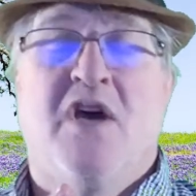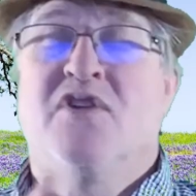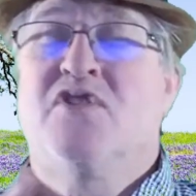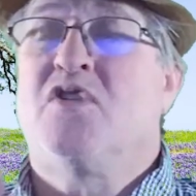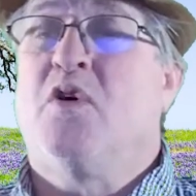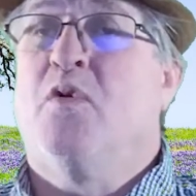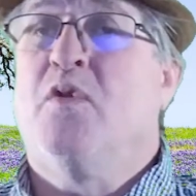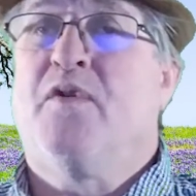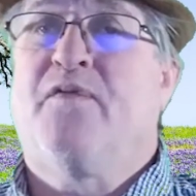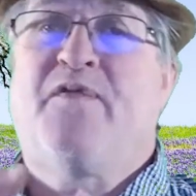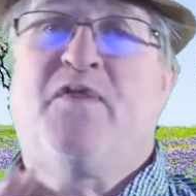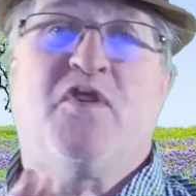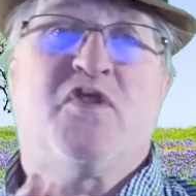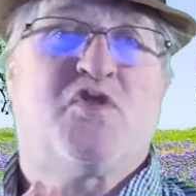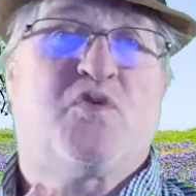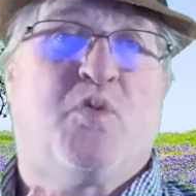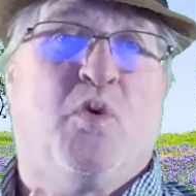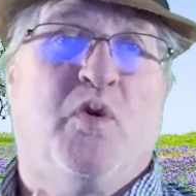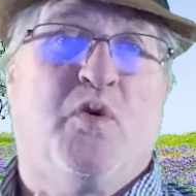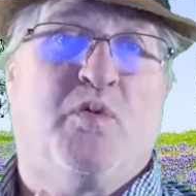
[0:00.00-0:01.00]
So the
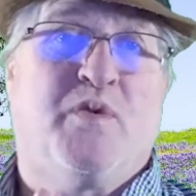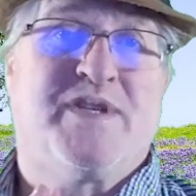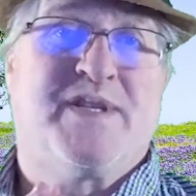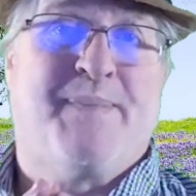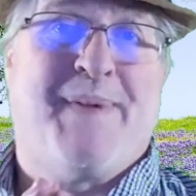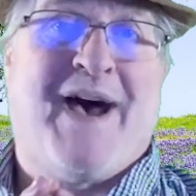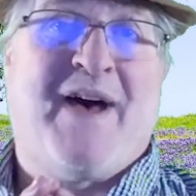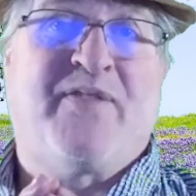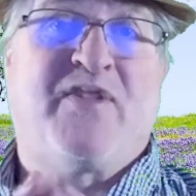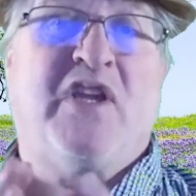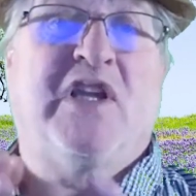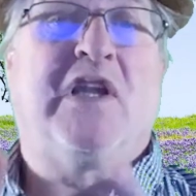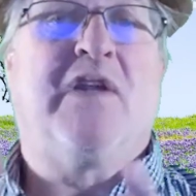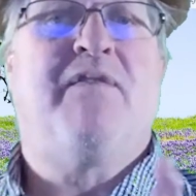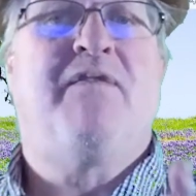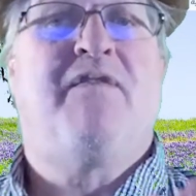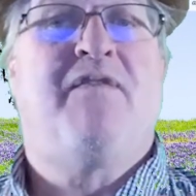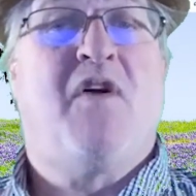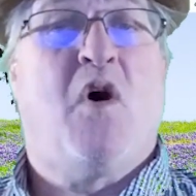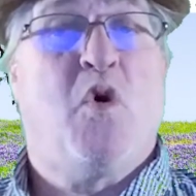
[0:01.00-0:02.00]
first one was about the
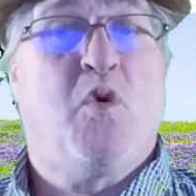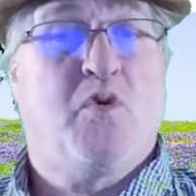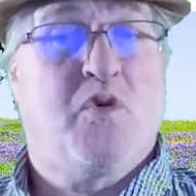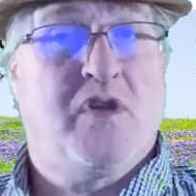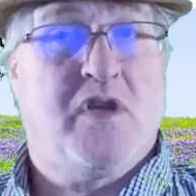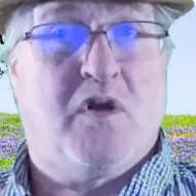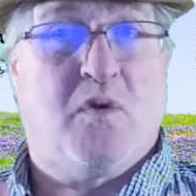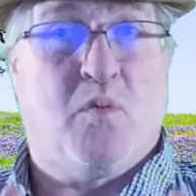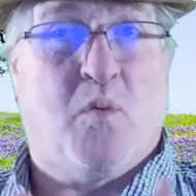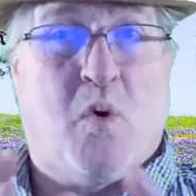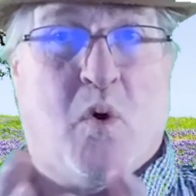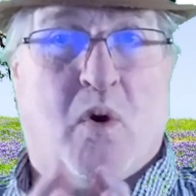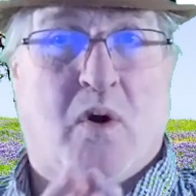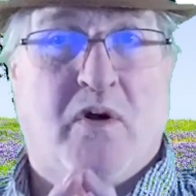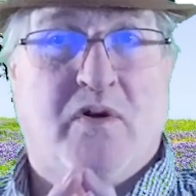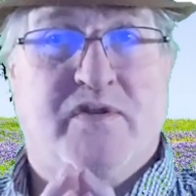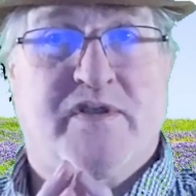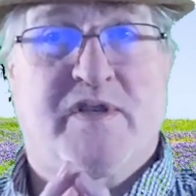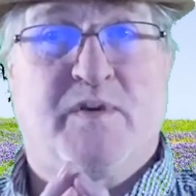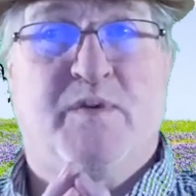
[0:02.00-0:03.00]
Livonian
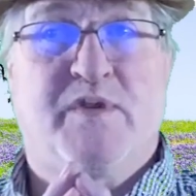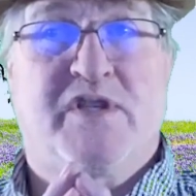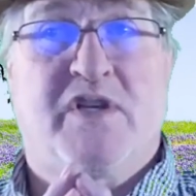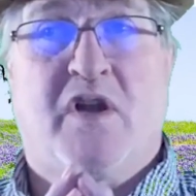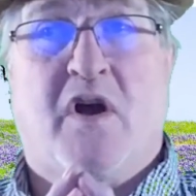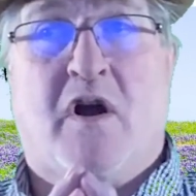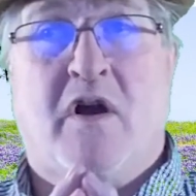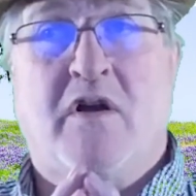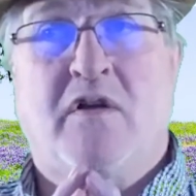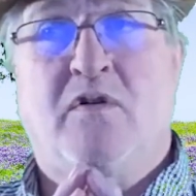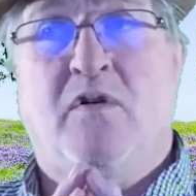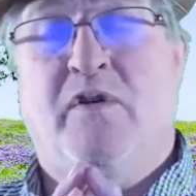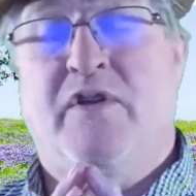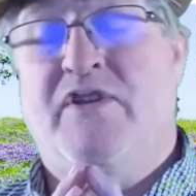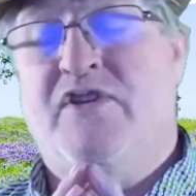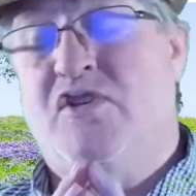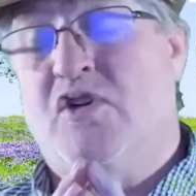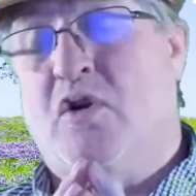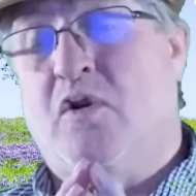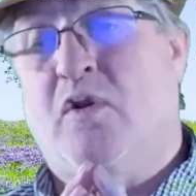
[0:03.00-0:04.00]
Wars. It was an article
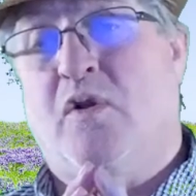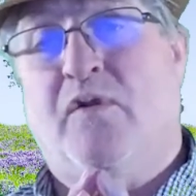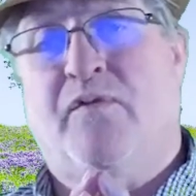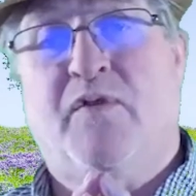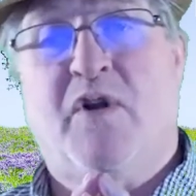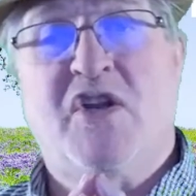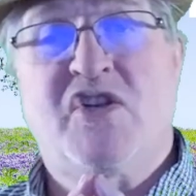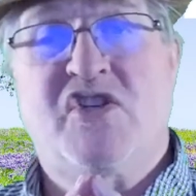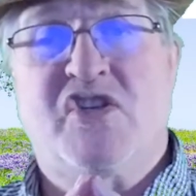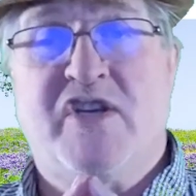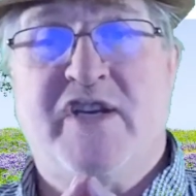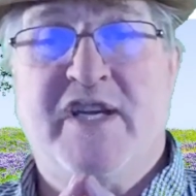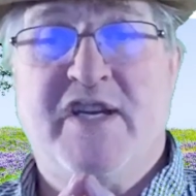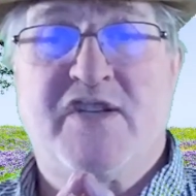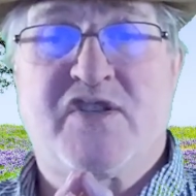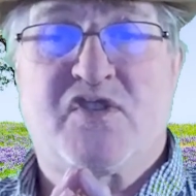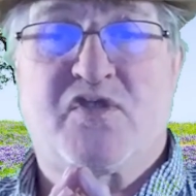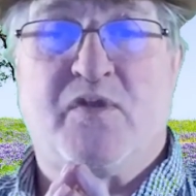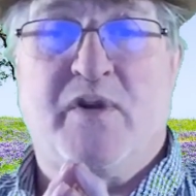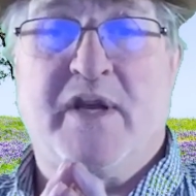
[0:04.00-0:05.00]
in the Journal of Russian
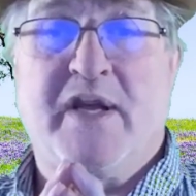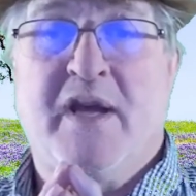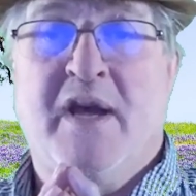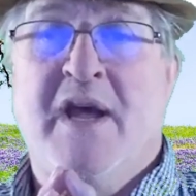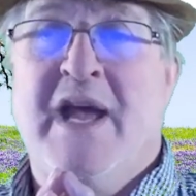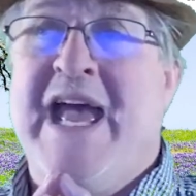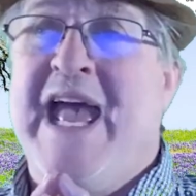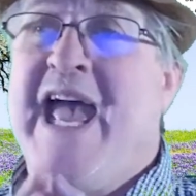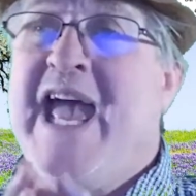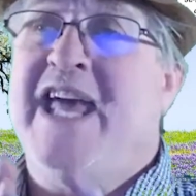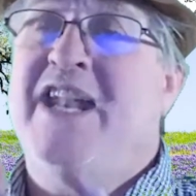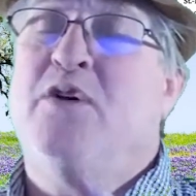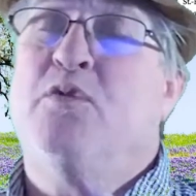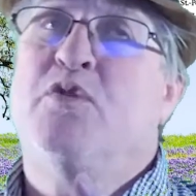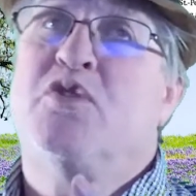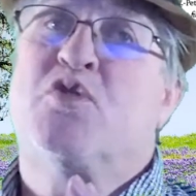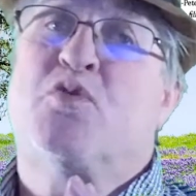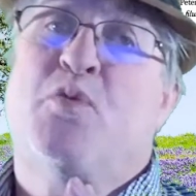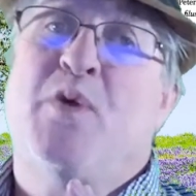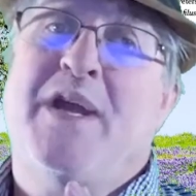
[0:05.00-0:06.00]
History, and it
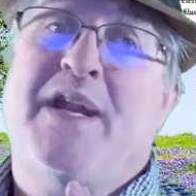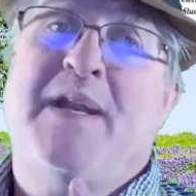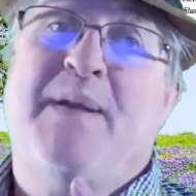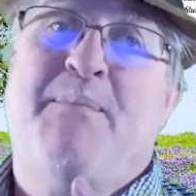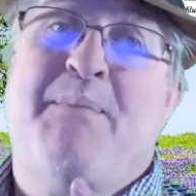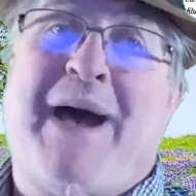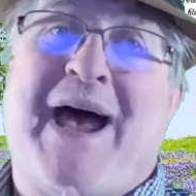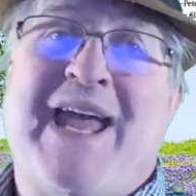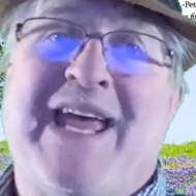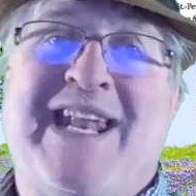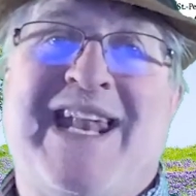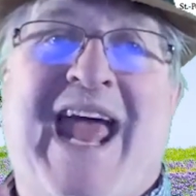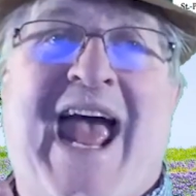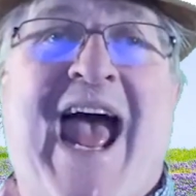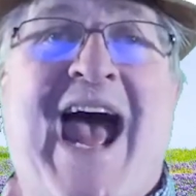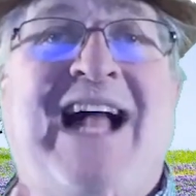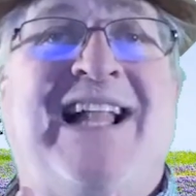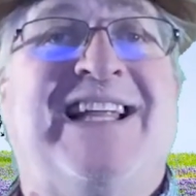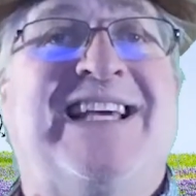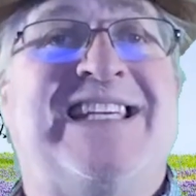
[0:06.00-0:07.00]
was written by an
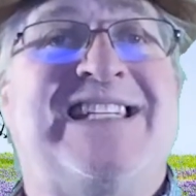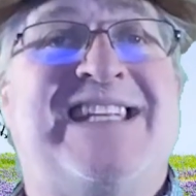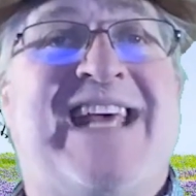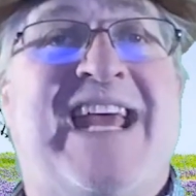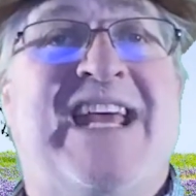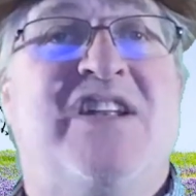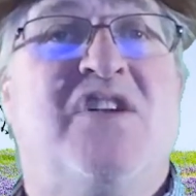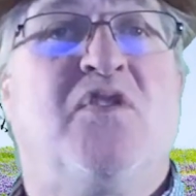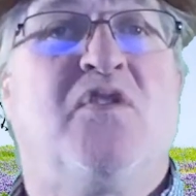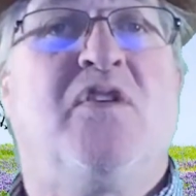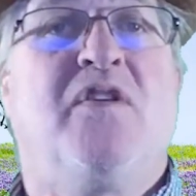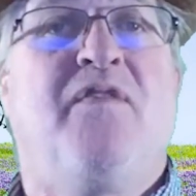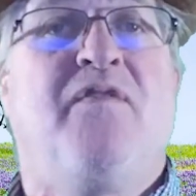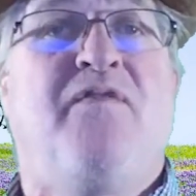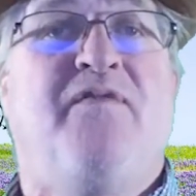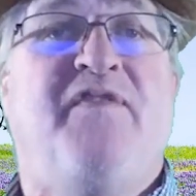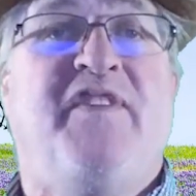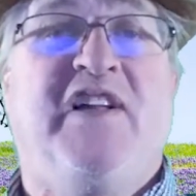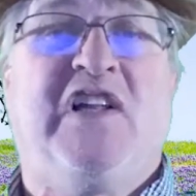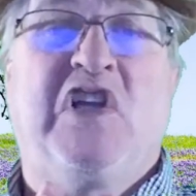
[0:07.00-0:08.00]
Alexander
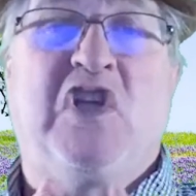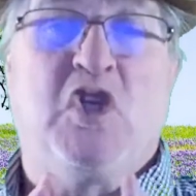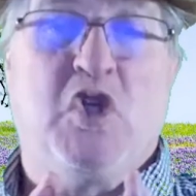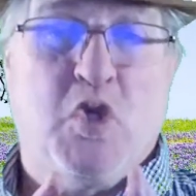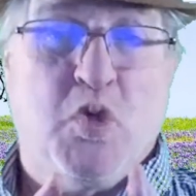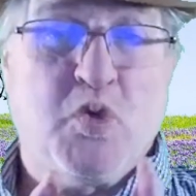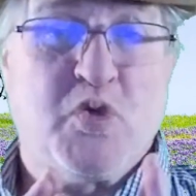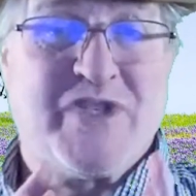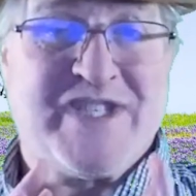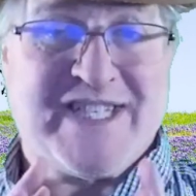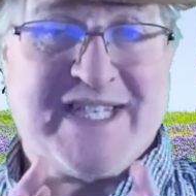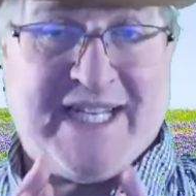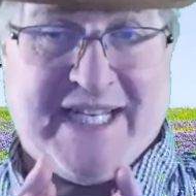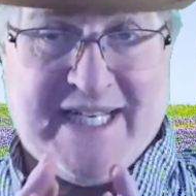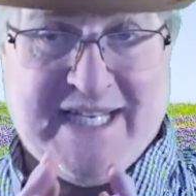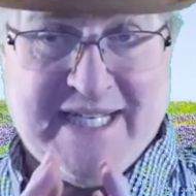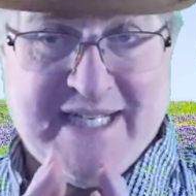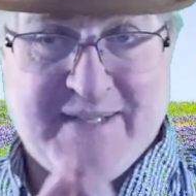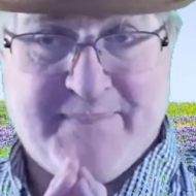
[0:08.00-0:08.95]
Filyuskin.